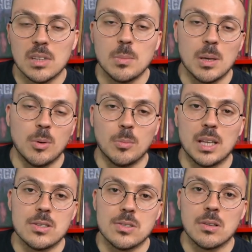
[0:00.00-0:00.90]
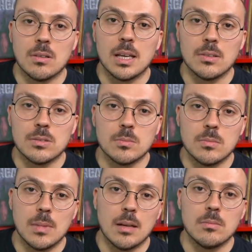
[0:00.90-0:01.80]
The people, places, and things
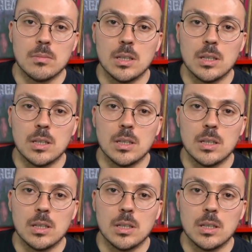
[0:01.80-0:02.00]
that